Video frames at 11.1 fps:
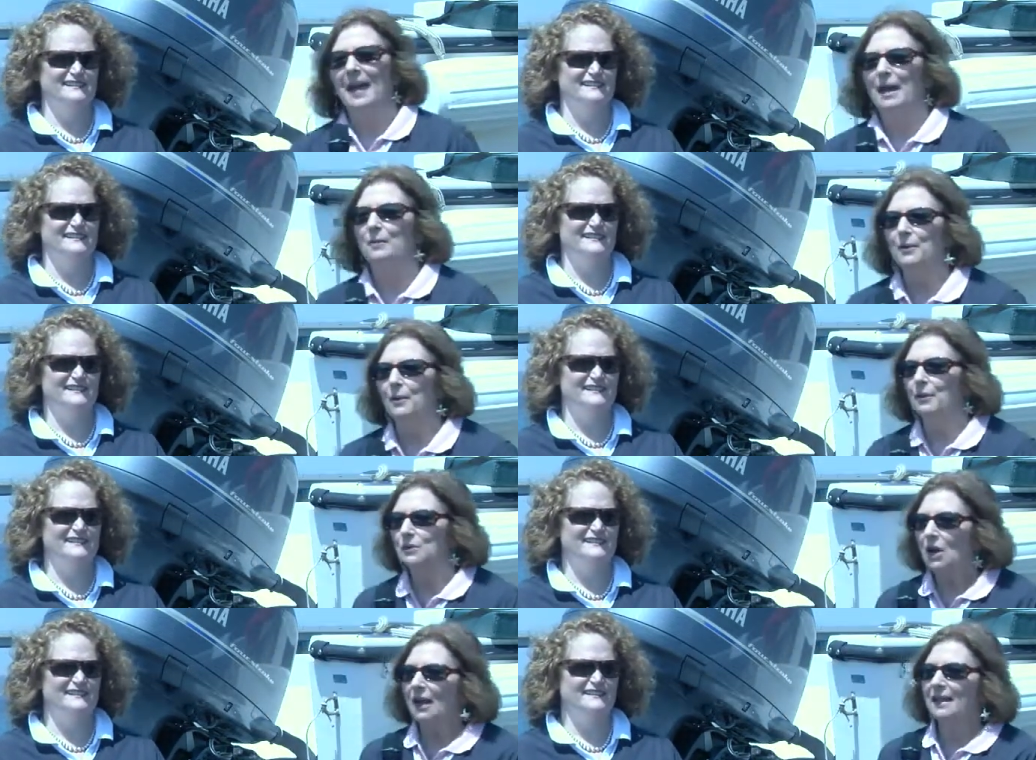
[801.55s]
Speaker 1: and we were
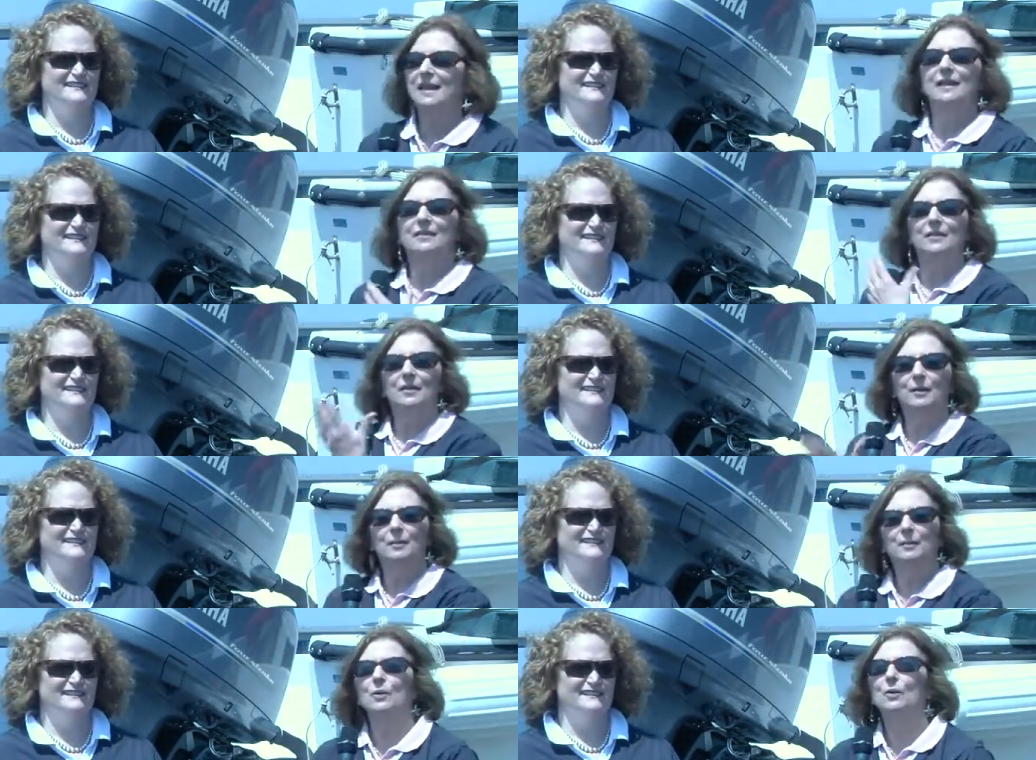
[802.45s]
talking in
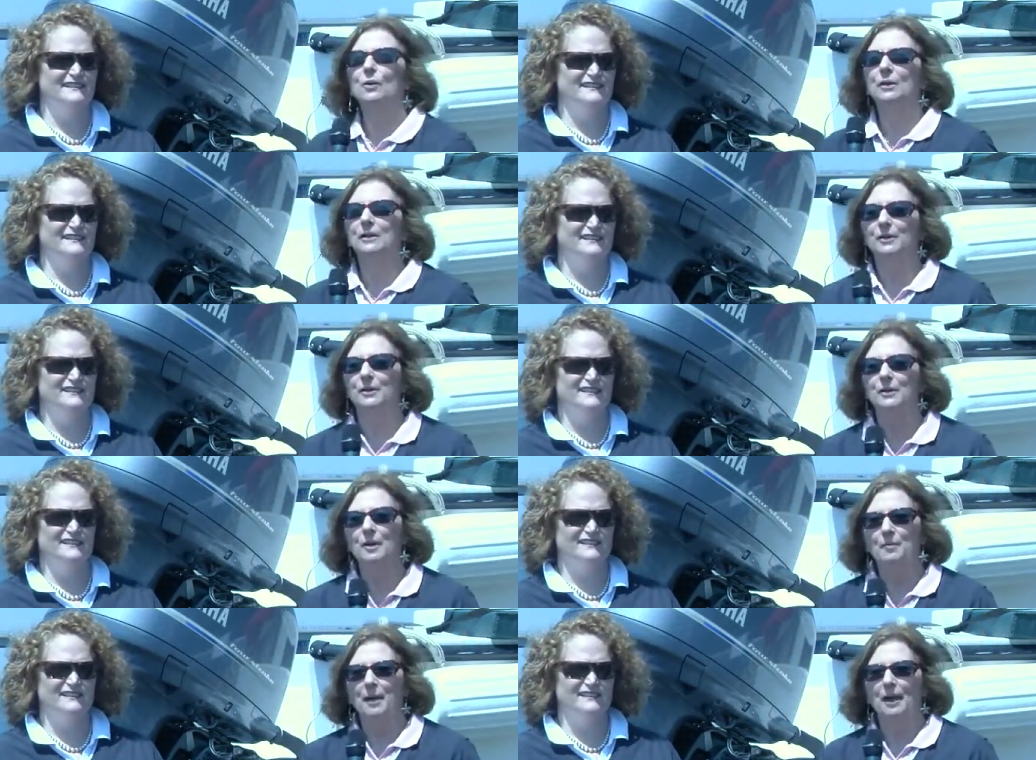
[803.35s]
the earlier
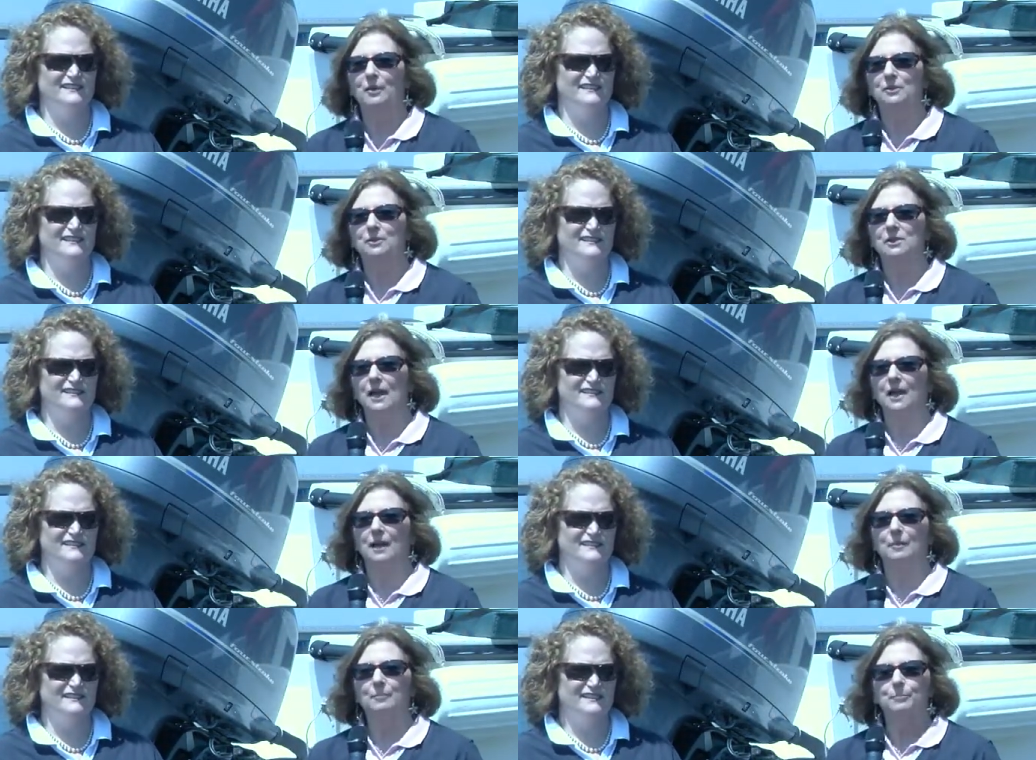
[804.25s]
about
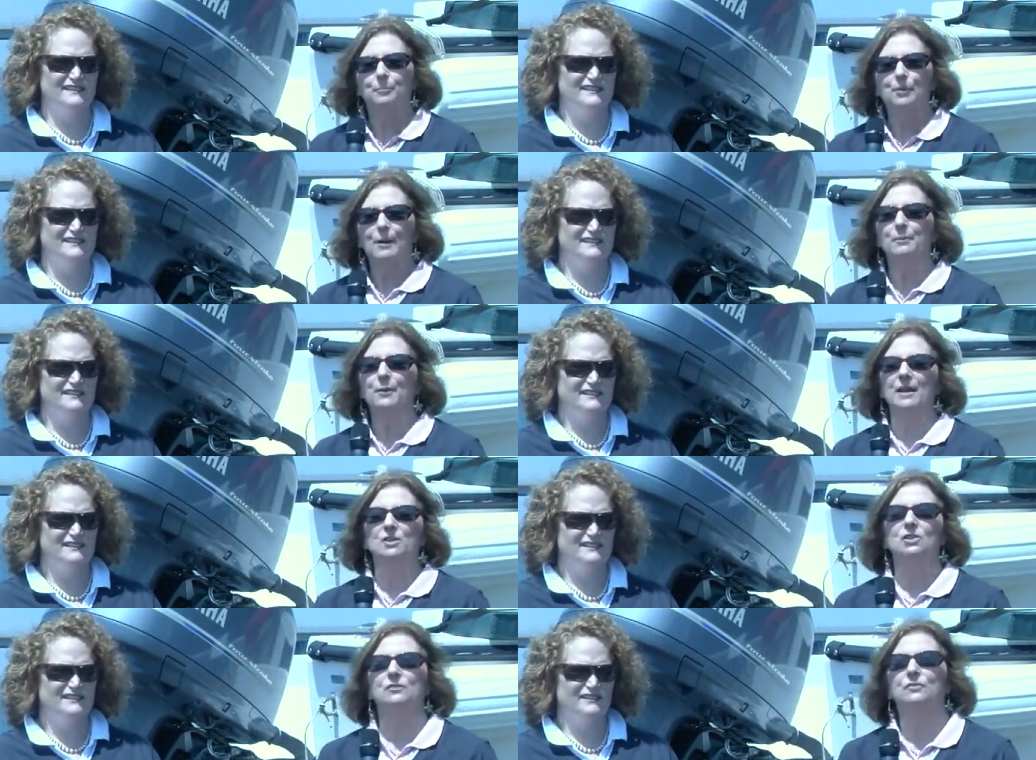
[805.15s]
um,
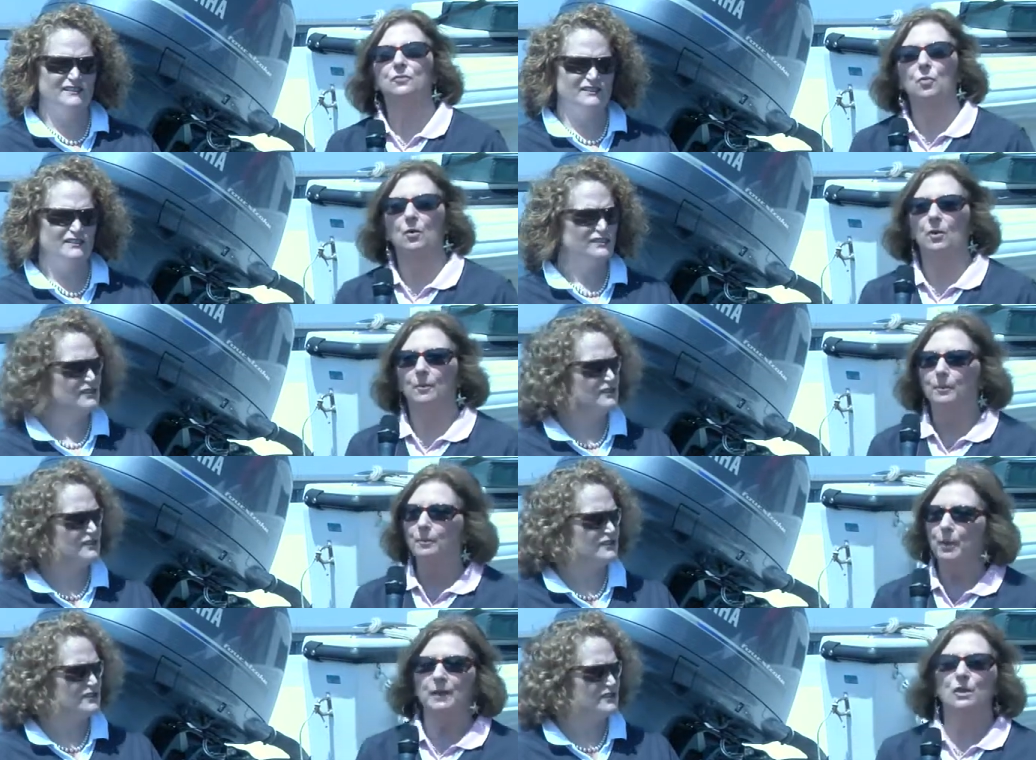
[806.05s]
preparation for
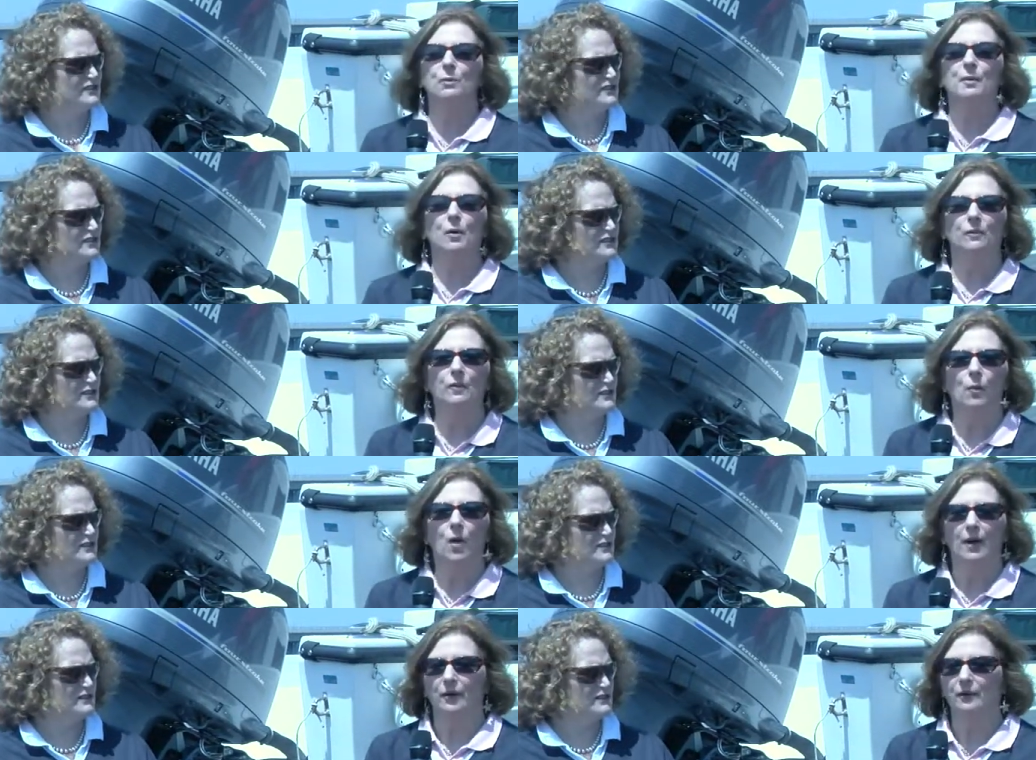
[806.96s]
putting your boat in the
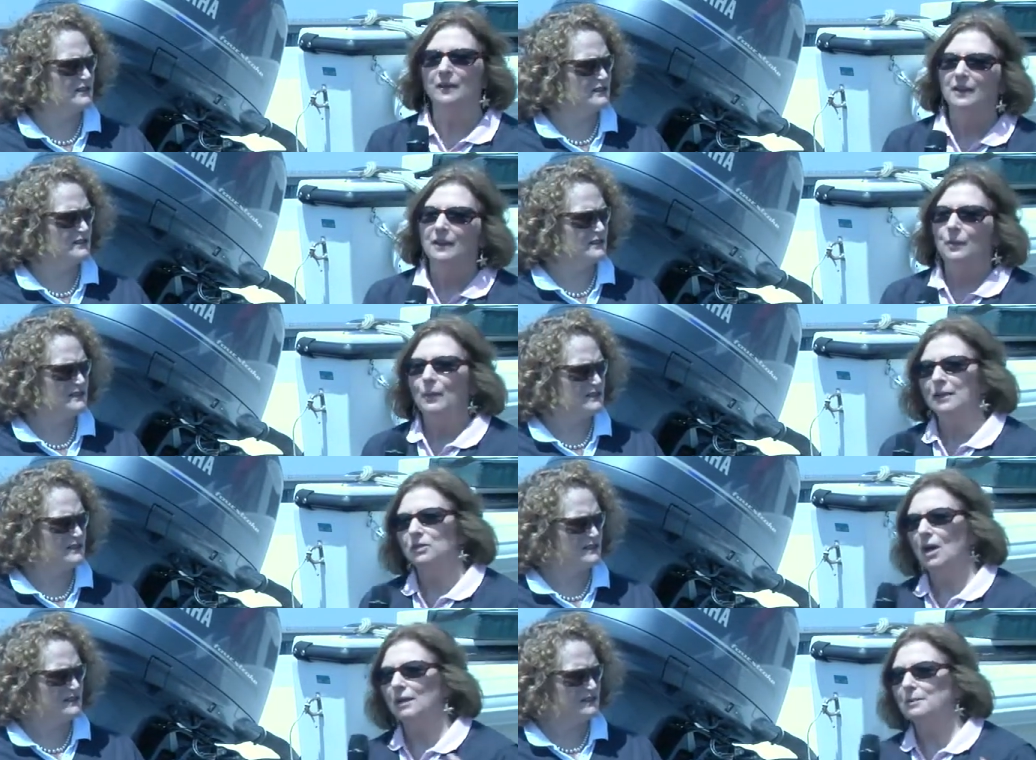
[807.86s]
water. We had
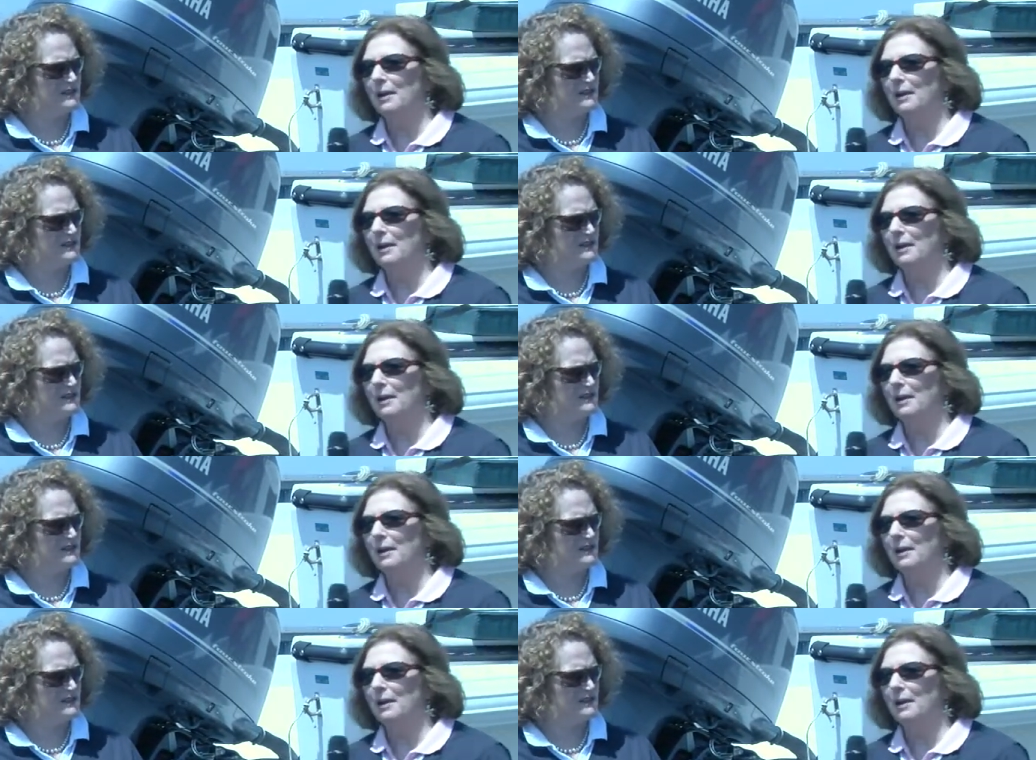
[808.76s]
talked